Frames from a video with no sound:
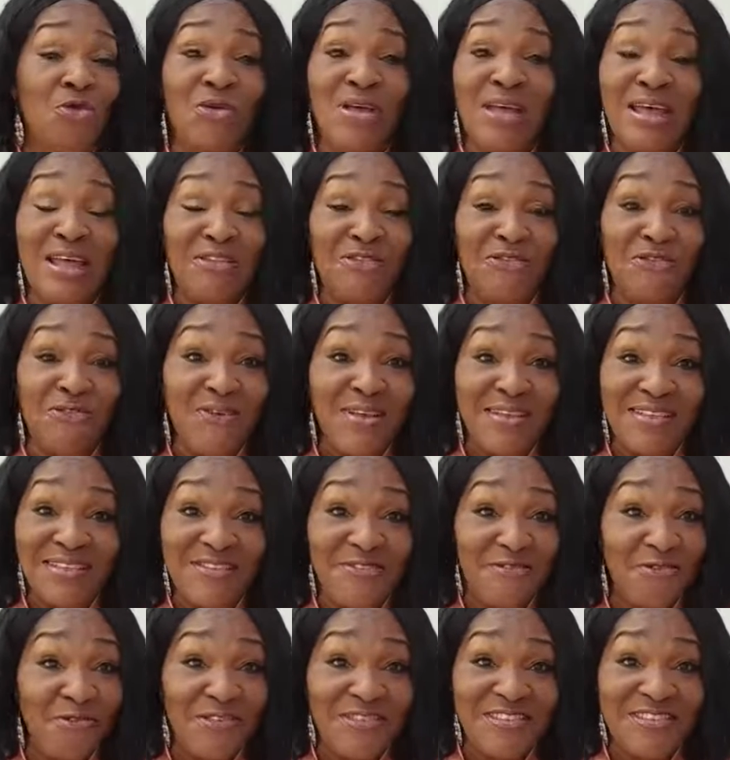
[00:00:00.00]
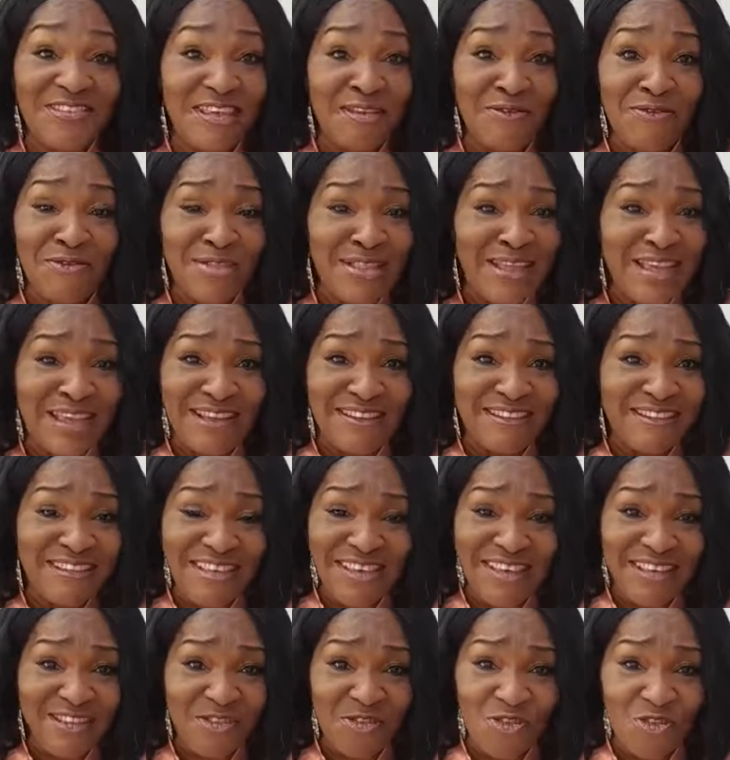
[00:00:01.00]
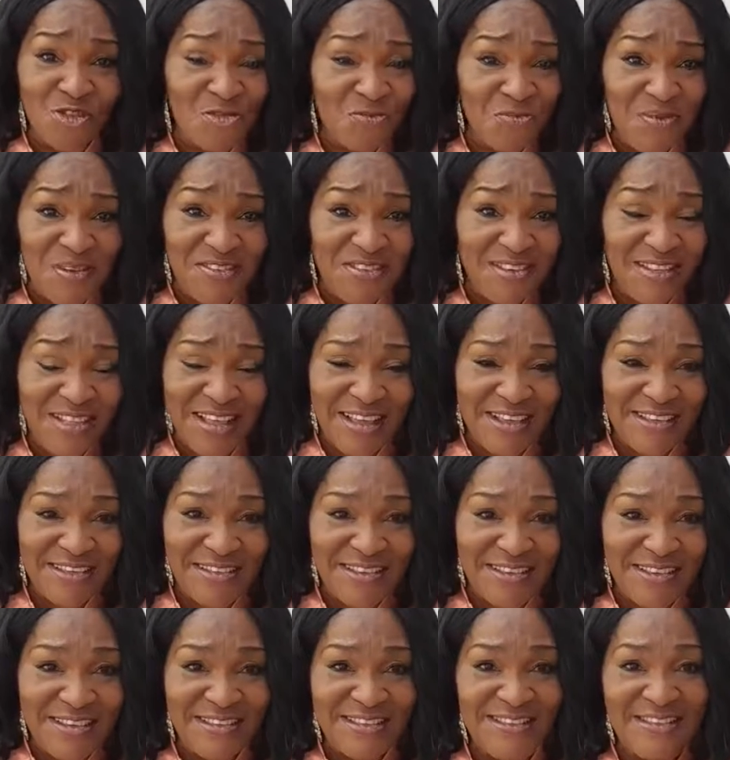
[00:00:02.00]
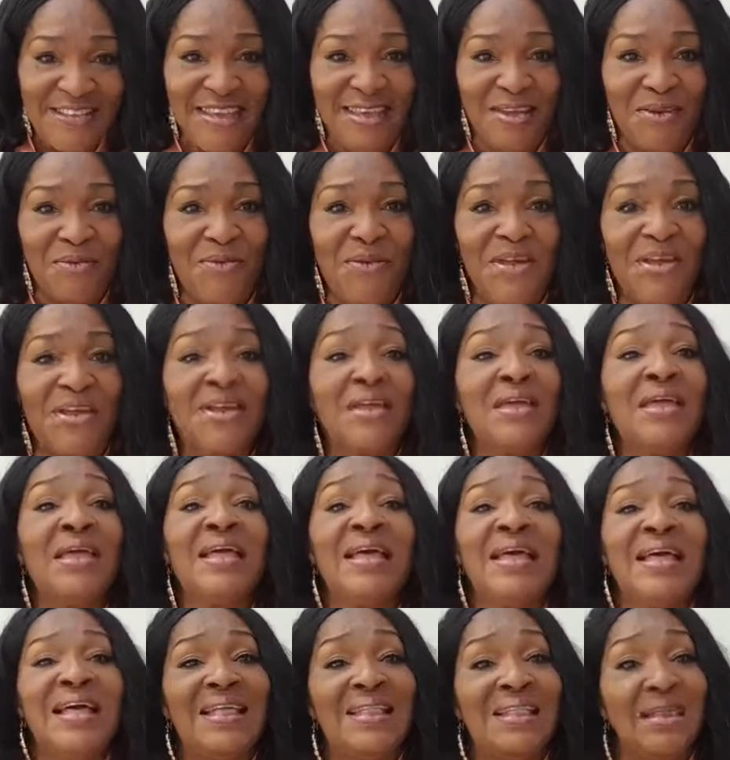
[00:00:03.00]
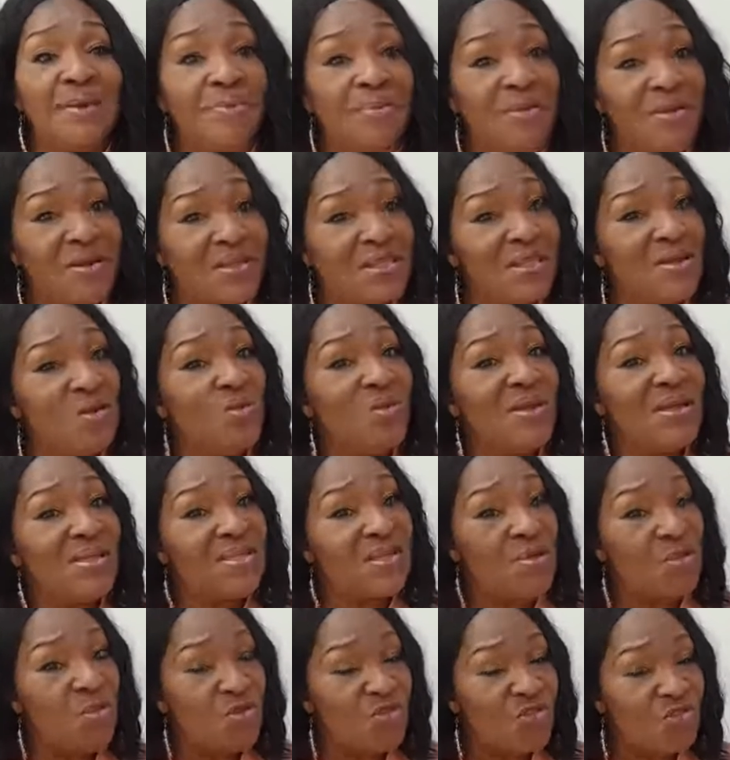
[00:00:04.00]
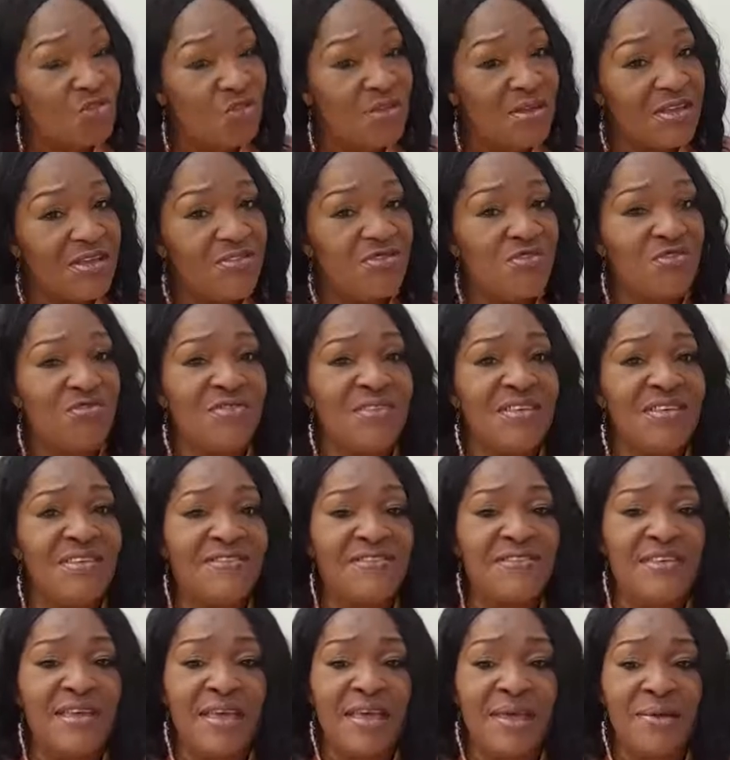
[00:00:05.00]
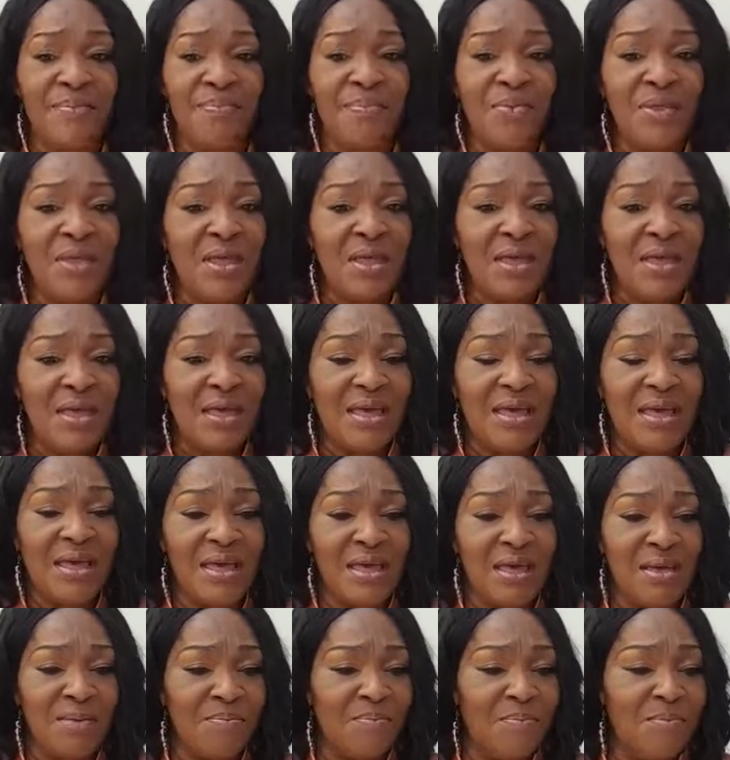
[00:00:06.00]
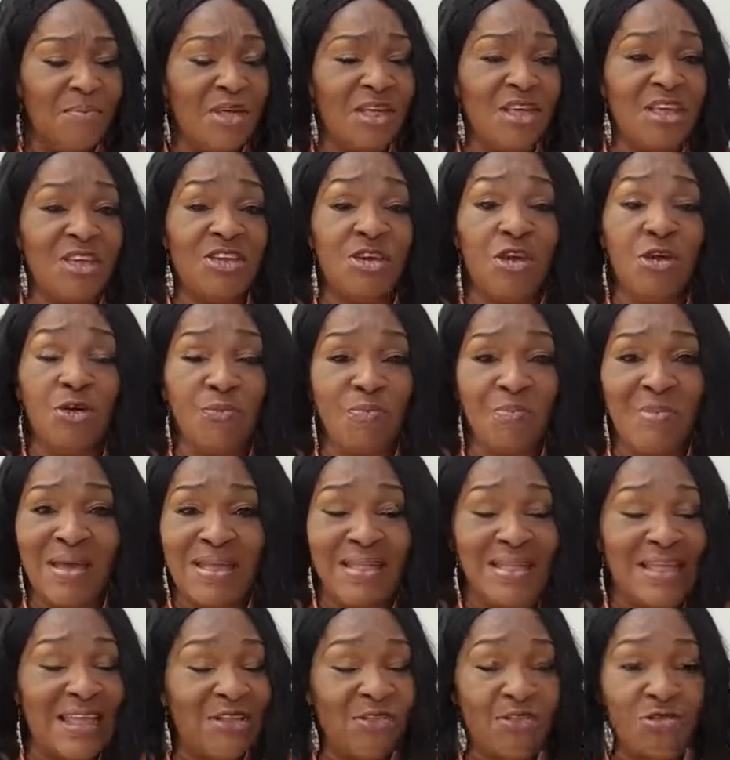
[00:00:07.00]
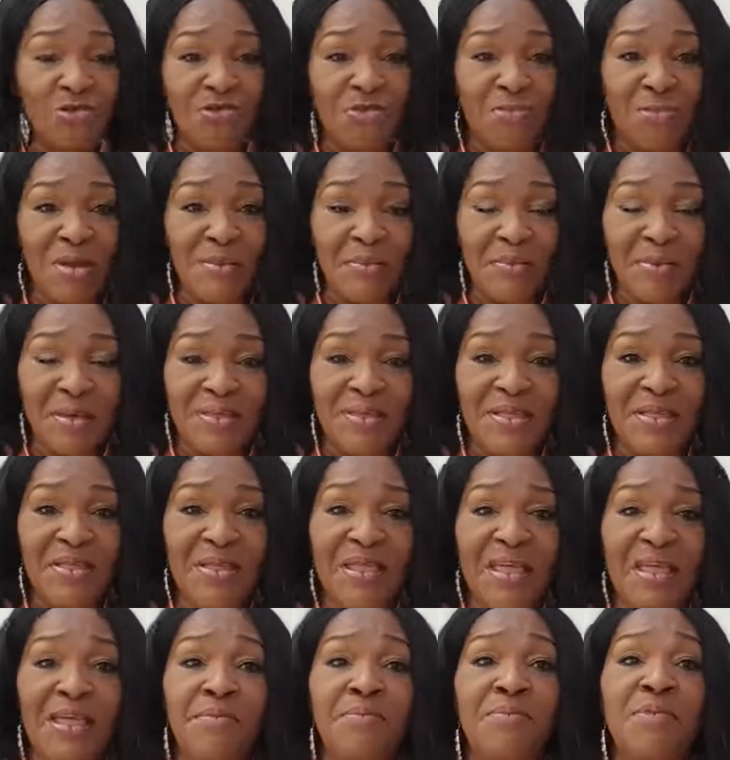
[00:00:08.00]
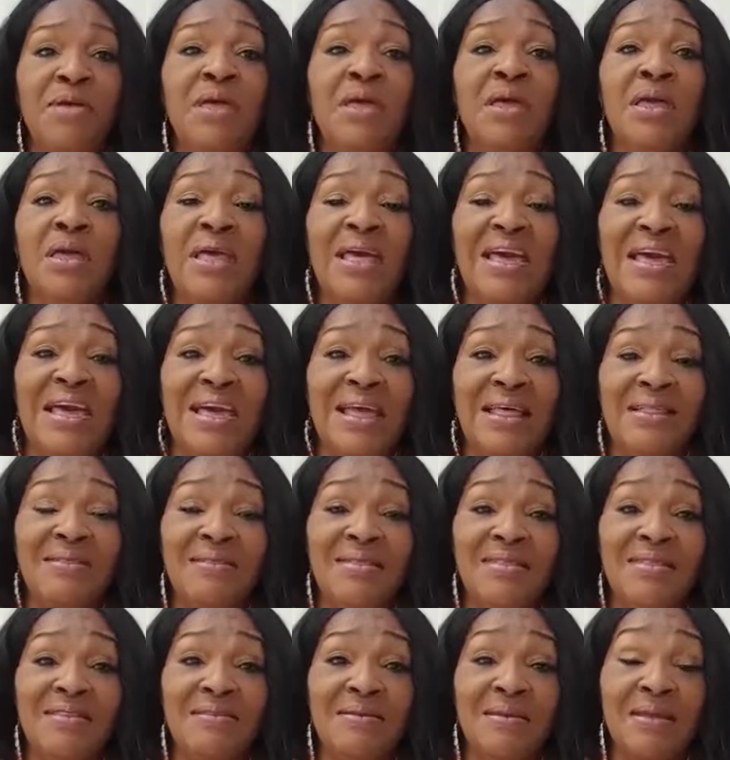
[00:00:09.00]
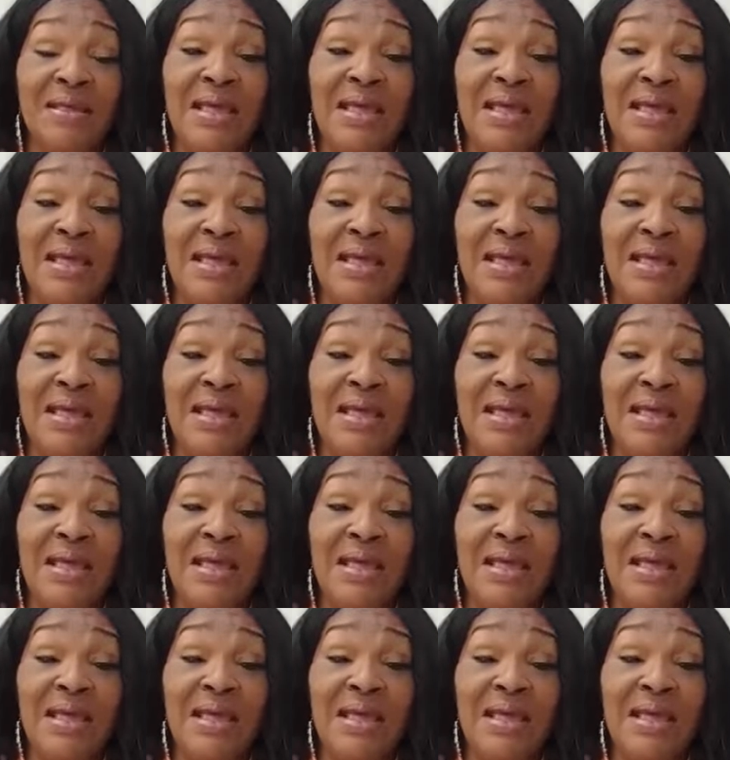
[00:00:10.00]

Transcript: advanced for 7-8 years to specialize in his area. And apparently when he was talking to this young man, I don't remember the name, and